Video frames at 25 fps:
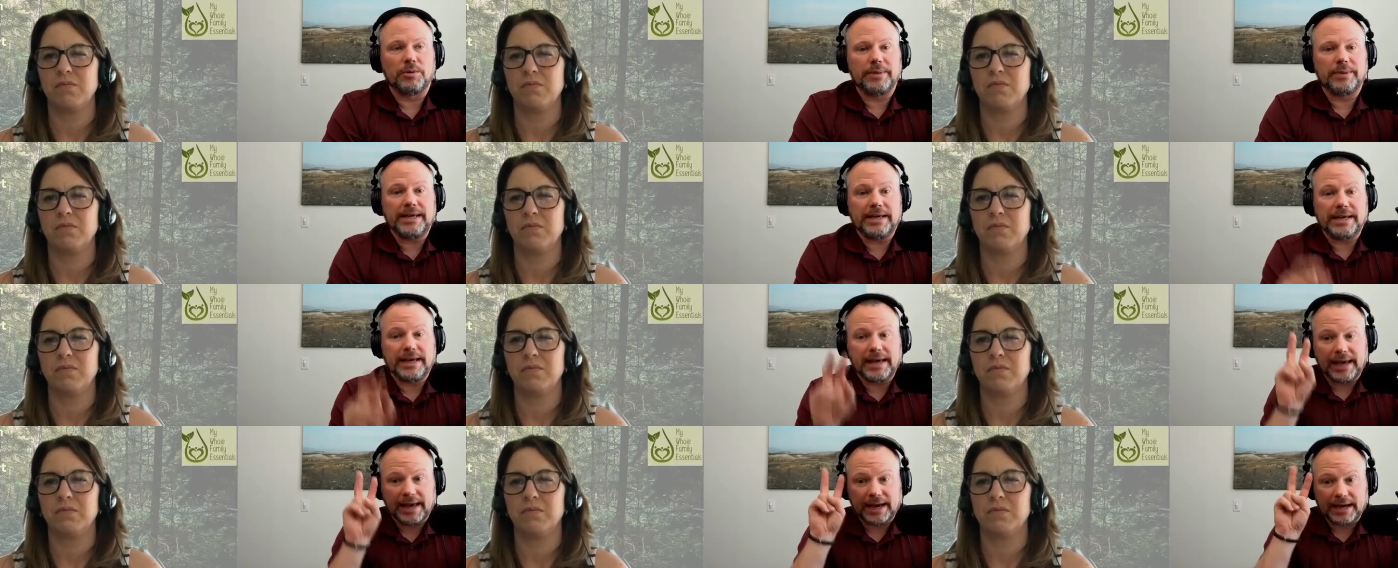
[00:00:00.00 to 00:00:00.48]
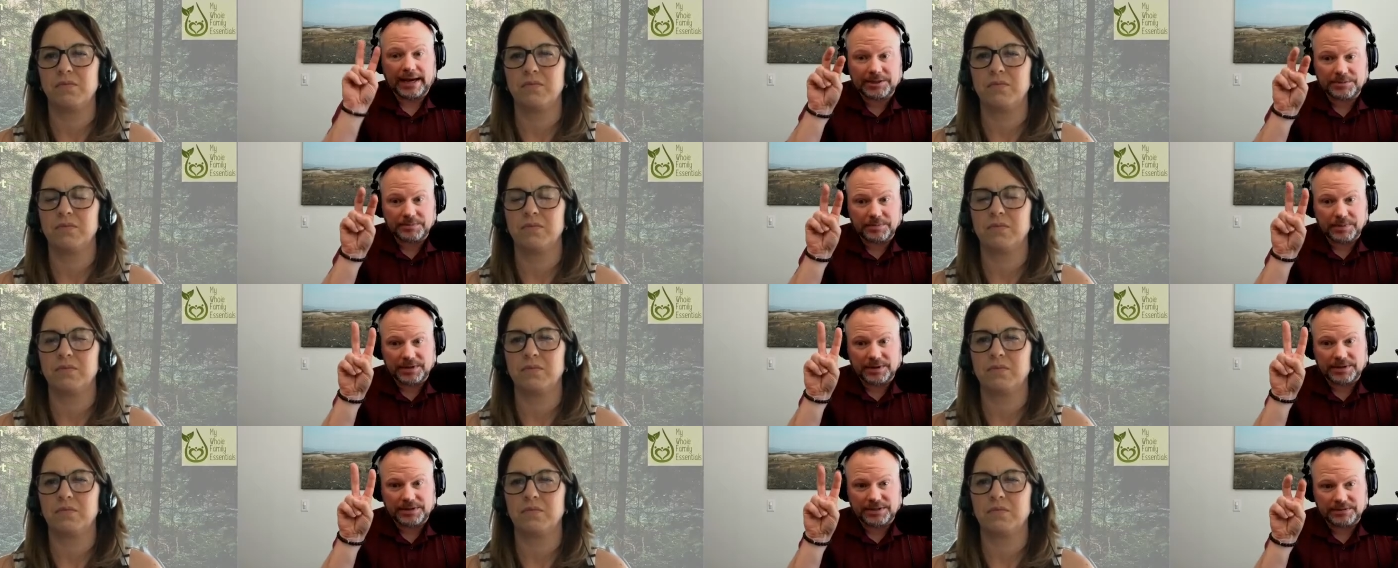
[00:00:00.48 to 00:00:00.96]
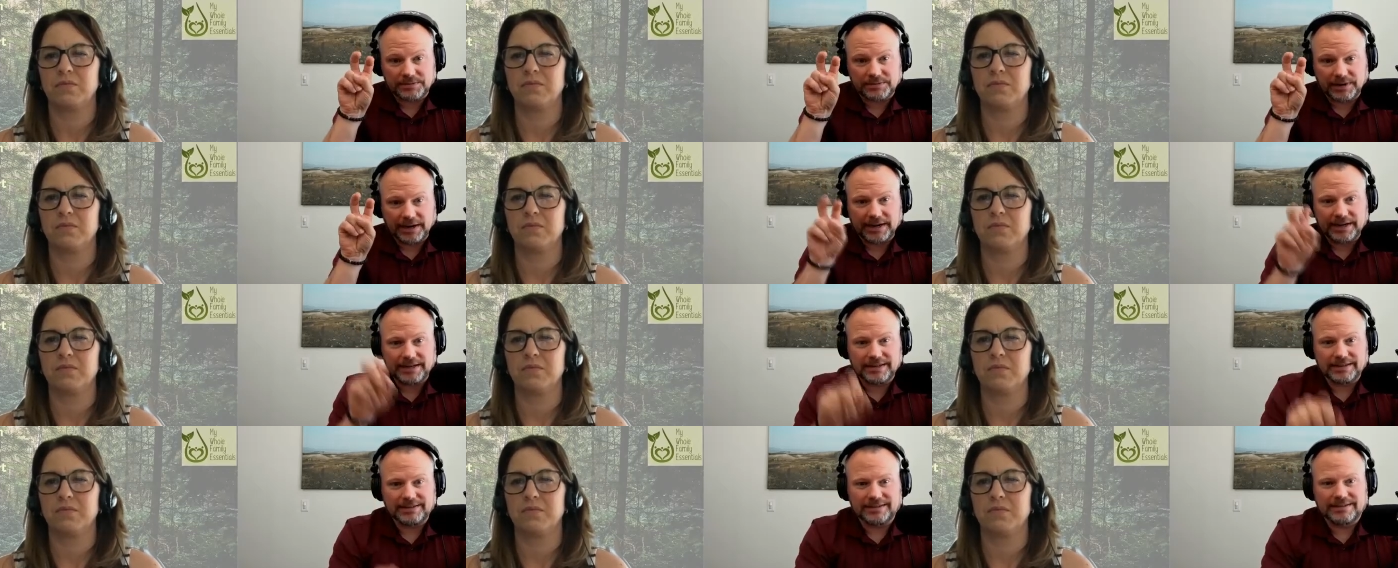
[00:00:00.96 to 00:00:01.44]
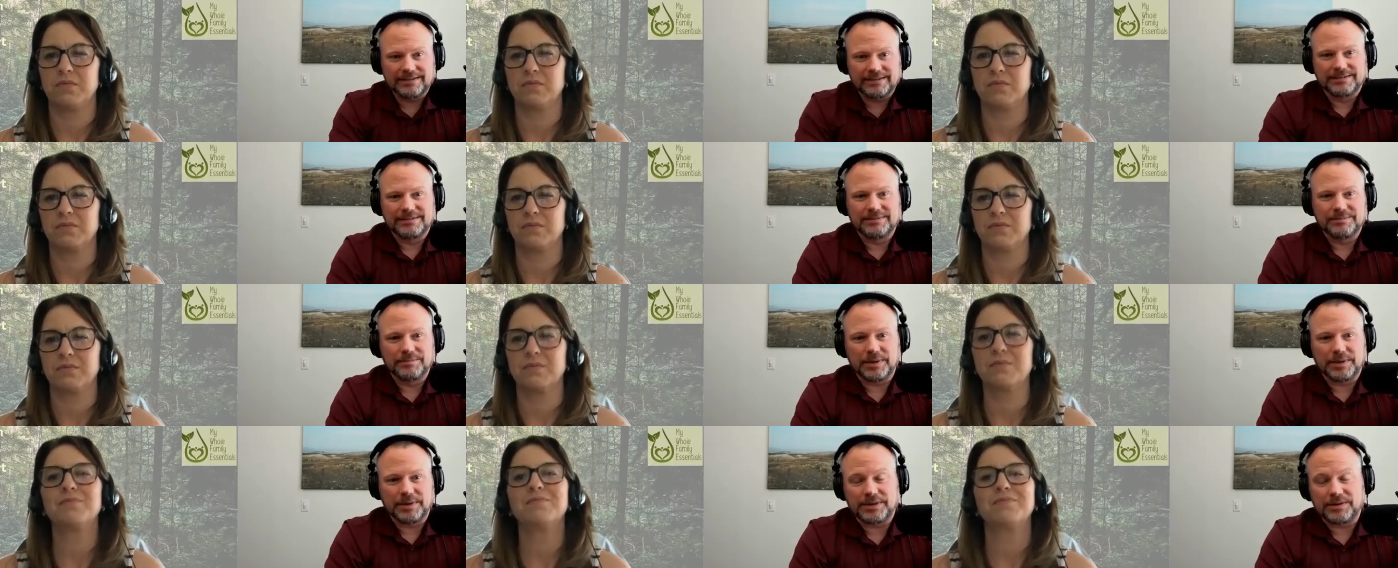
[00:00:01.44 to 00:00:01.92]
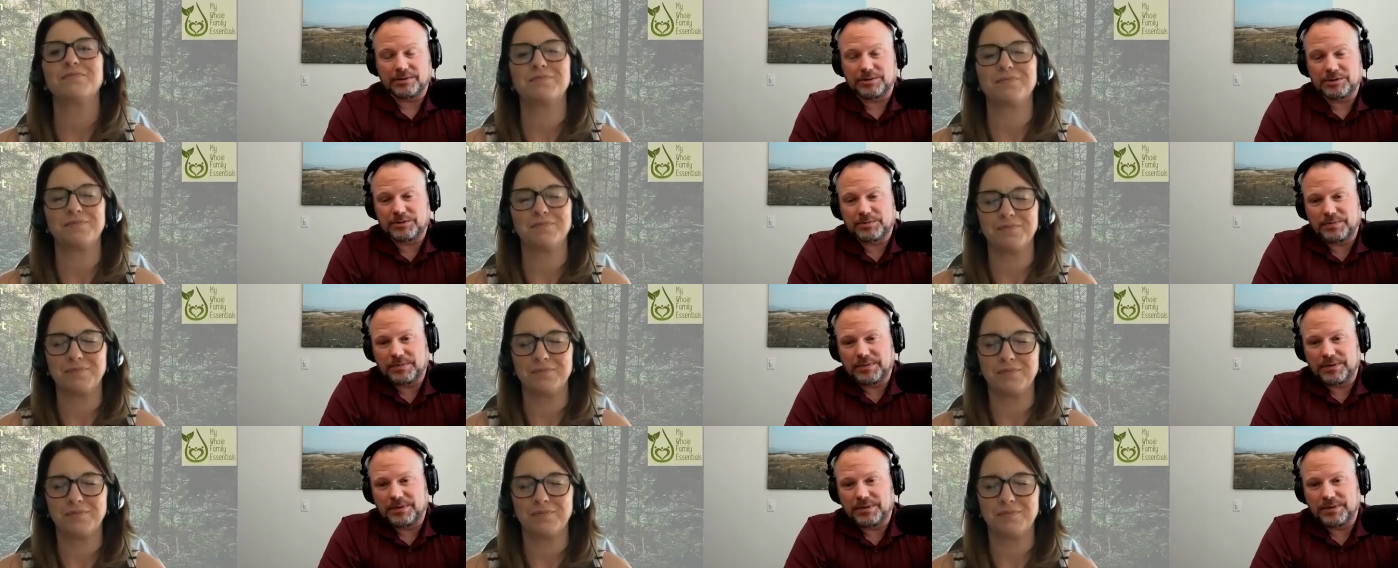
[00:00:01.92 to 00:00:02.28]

Speaker 1: many experts, right? But those,